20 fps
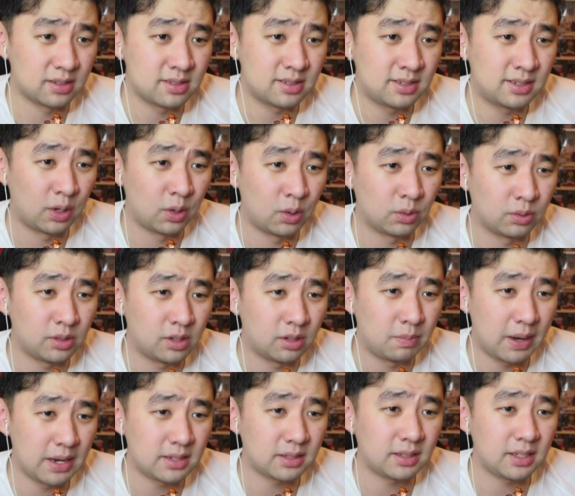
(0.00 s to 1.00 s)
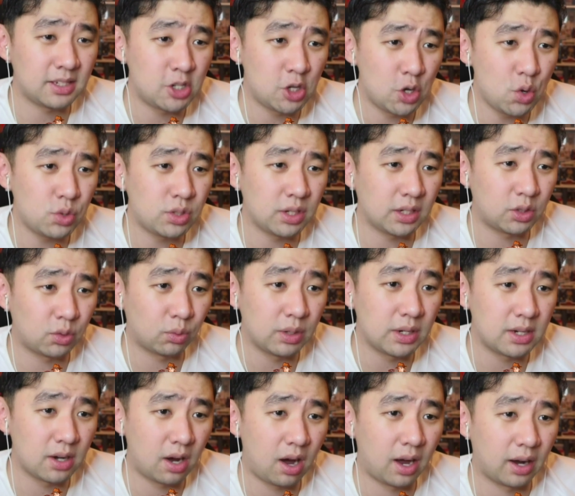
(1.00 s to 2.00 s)
So you're basically using 3
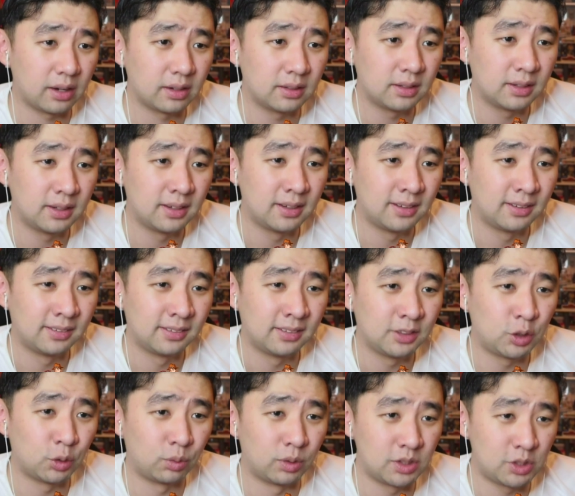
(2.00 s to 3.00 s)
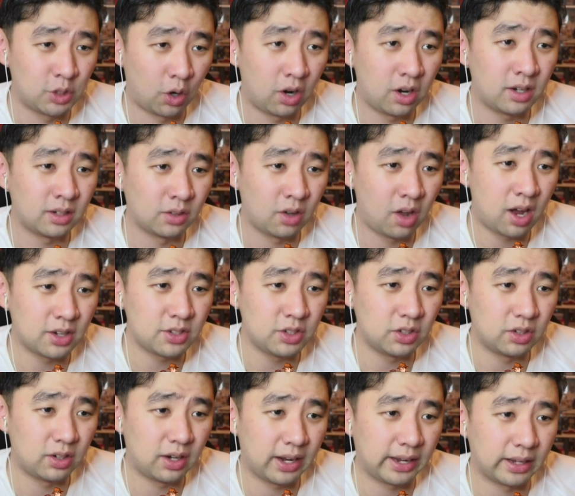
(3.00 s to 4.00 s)
Dawn to return Law to
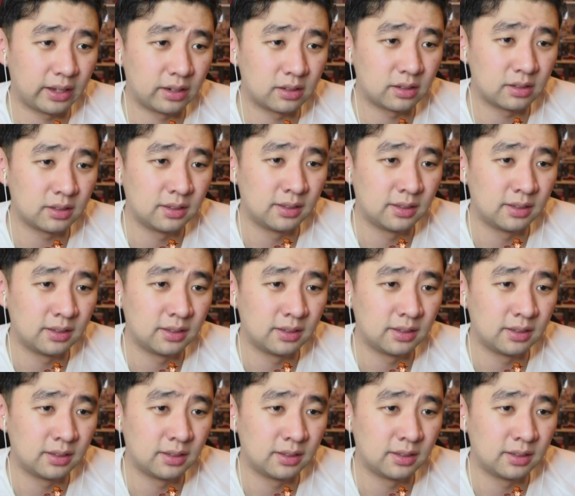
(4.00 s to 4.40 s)
your hand